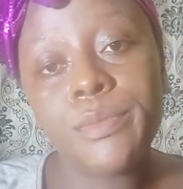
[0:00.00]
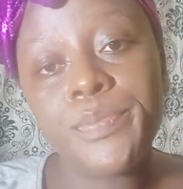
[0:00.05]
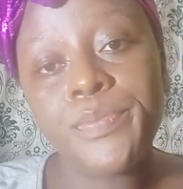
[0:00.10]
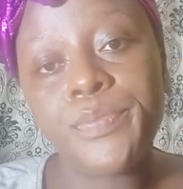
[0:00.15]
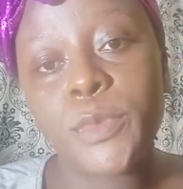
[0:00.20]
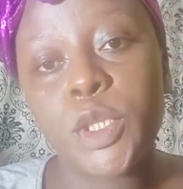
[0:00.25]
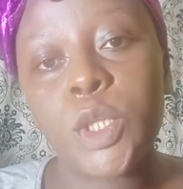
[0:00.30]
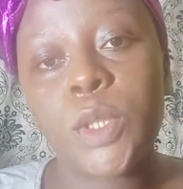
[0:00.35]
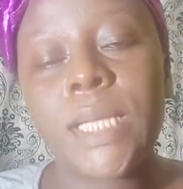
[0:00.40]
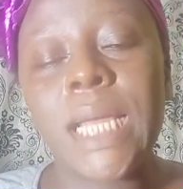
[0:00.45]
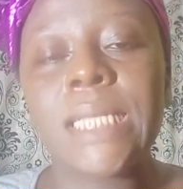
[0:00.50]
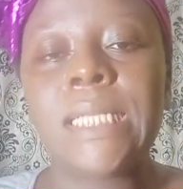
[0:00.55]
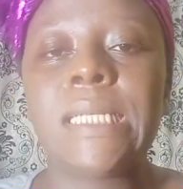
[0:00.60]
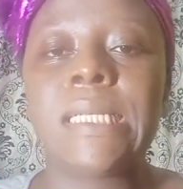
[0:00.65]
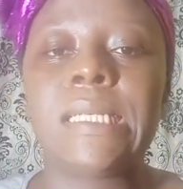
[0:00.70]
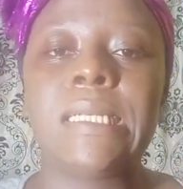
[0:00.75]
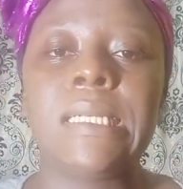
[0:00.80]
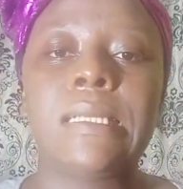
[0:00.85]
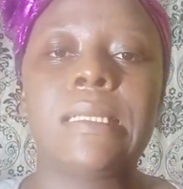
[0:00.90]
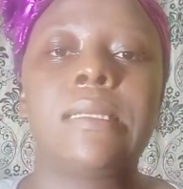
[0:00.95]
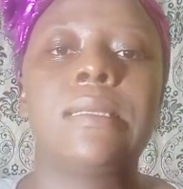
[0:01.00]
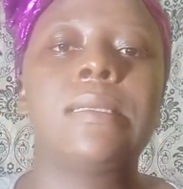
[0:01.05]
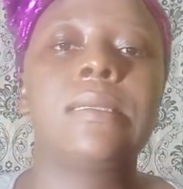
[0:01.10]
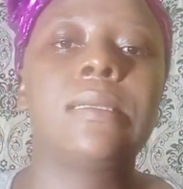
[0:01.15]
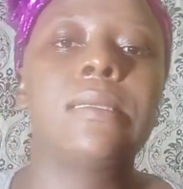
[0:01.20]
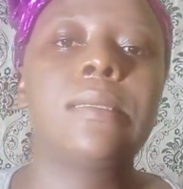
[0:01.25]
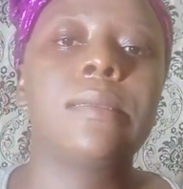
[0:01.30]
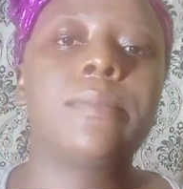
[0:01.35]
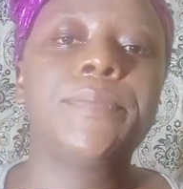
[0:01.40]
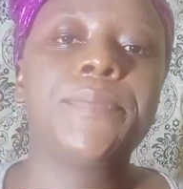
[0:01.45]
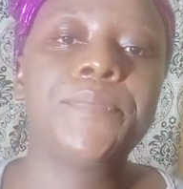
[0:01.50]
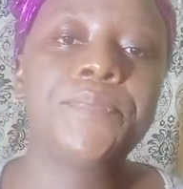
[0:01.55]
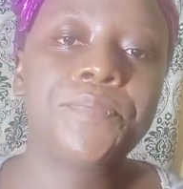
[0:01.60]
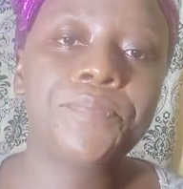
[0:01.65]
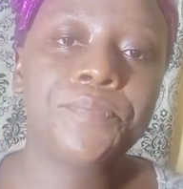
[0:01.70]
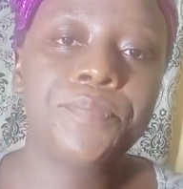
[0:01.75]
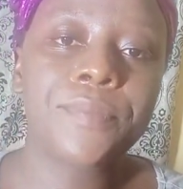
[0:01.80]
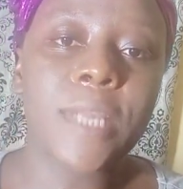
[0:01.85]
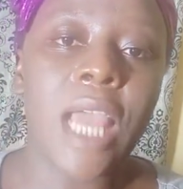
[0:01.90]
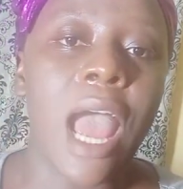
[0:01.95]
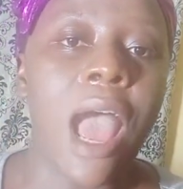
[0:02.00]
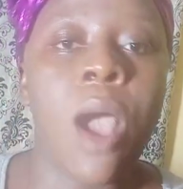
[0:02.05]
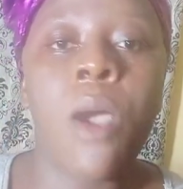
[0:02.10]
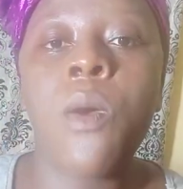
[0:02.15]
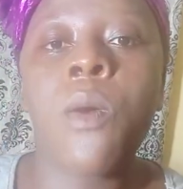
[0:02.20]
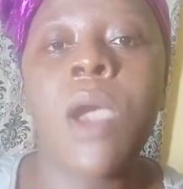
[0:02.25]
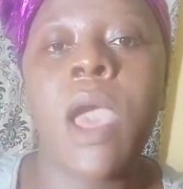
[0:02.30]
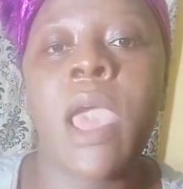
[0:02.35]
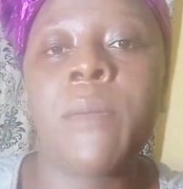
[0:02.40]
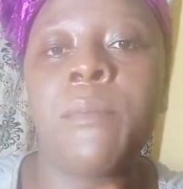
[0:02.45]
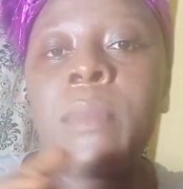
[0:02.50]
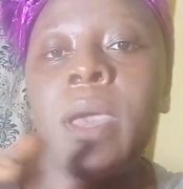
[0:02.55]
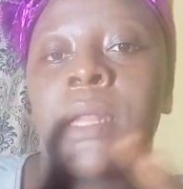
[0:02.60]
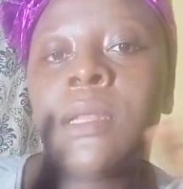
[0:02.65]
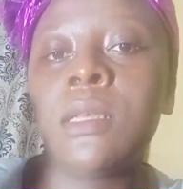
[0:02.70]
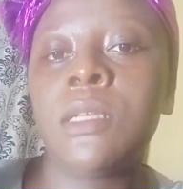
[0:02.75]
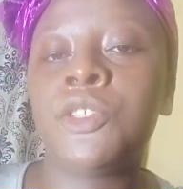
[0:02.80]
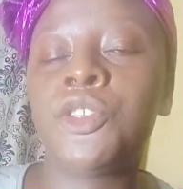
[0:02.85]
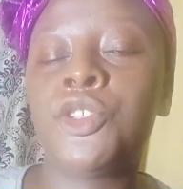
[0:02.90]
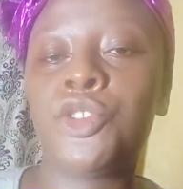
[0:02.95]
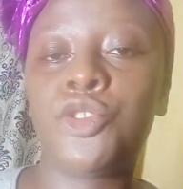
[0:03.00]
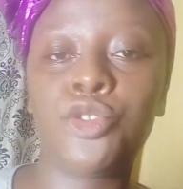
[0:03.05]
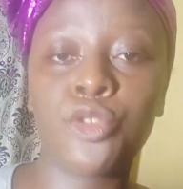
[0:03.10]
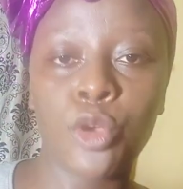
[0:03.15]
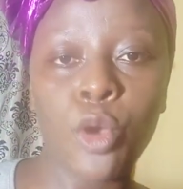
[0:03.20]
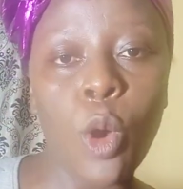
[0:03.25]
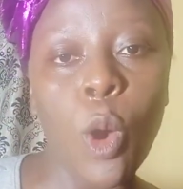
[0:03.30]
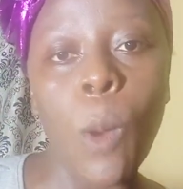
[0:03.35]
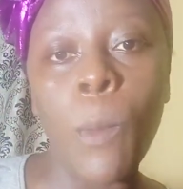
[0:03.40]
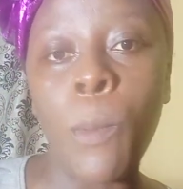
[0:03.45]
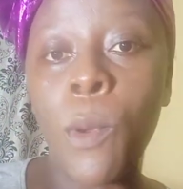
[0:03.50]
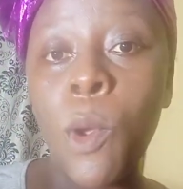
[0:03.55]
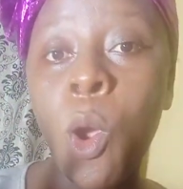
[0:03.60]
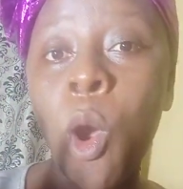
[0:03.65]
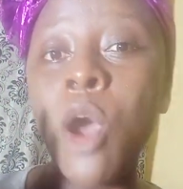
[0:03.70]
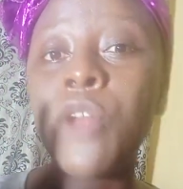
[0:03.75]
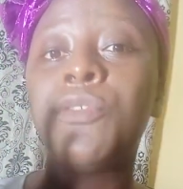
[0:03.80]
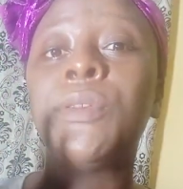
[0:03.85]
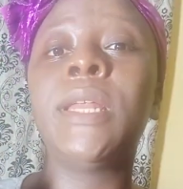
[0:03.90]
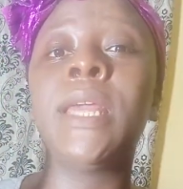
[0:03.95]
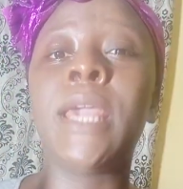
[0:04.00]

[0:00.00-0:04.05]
So that is it. How I managed to cope. God really